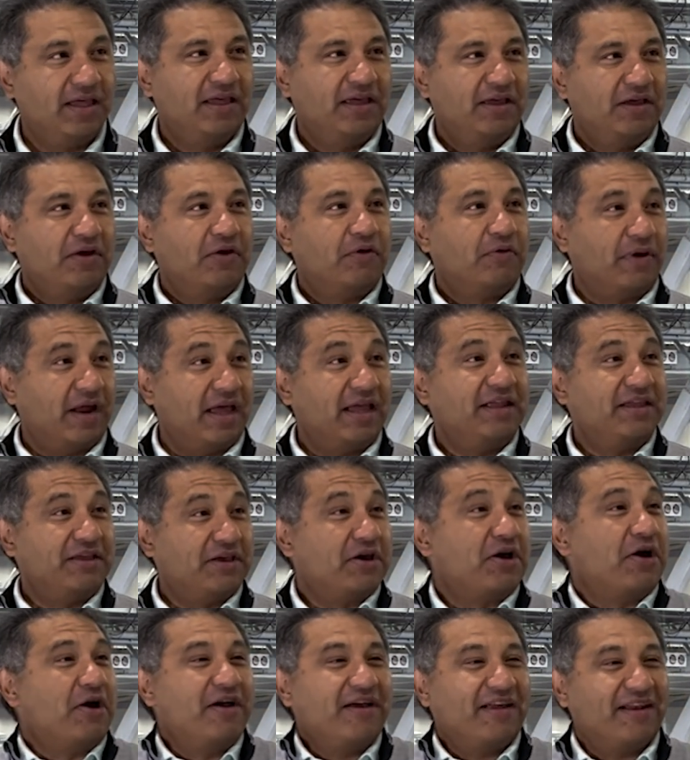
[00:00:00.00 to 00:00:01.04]
Right. Right?
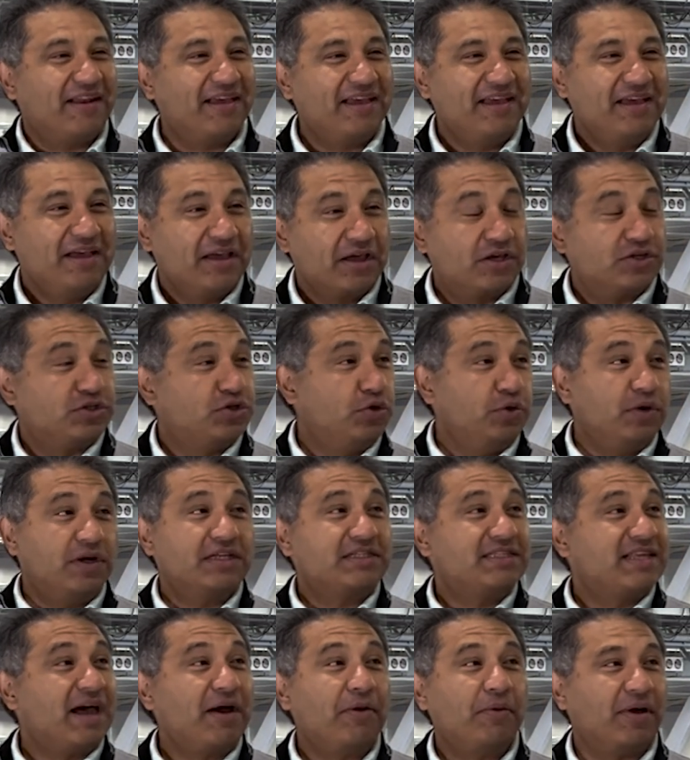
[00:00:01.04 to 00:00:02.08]
Because yeah. like, who
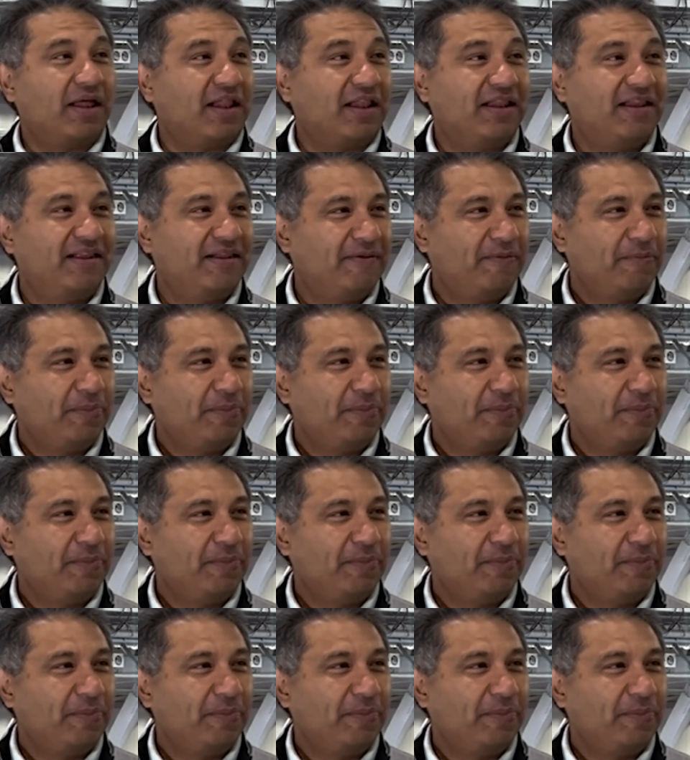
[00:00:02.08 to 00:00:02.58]
does that well?